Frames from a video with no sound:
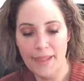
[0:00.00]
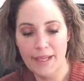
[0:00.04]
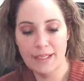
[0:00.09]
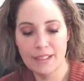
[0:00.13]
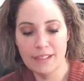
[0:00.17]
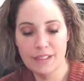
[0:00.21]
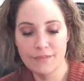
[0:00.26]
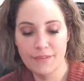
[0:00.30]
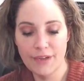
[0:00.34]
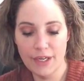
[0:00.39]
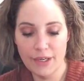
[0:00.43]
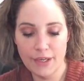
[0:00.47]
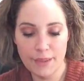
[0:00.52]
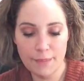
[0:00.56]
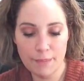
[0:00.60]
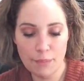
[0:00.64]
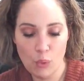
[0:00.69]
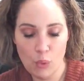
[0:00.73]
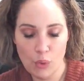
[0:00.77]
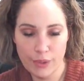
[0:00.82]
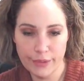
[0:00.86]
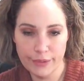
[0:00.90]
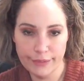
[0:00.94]
it's very
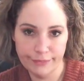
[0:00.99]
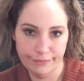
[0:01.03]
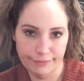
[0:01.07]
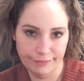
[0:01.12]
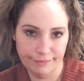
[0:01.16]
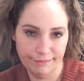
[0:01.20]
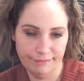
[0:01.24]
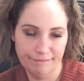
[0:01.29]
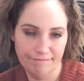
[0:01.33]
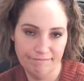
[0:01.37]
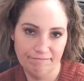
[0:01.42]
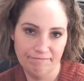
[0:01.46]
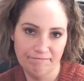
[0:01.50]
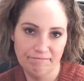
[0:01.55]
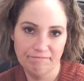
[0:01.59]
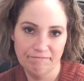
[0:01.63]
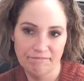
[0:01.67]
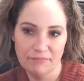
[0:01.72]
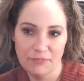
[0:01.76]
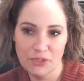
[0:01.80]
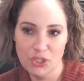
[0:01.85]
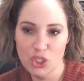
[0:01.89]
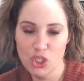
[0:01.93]
important
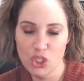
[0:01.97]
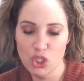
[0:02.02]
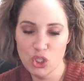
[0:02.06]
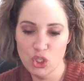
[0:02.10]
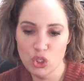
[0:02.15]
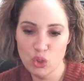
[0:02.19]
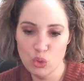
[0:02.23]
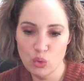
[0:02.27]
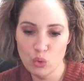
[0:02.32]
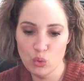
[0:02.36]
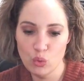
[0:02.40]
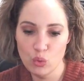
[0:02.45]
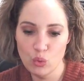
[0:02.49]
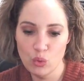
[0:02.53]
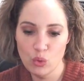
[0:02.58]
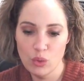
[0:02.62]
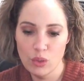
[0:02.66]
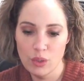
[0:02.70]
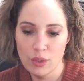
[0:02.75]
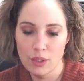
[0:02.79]
to